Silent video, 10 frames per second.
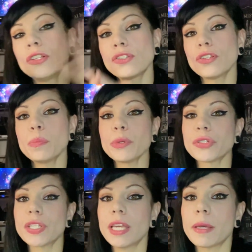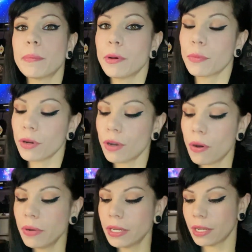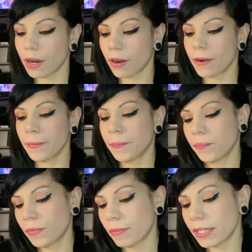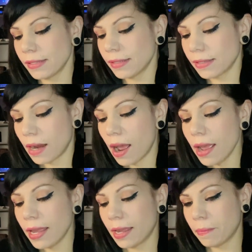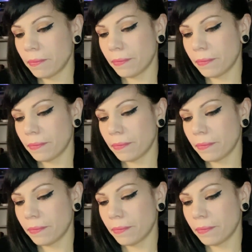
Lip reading: super deep, but we're going here because it's time.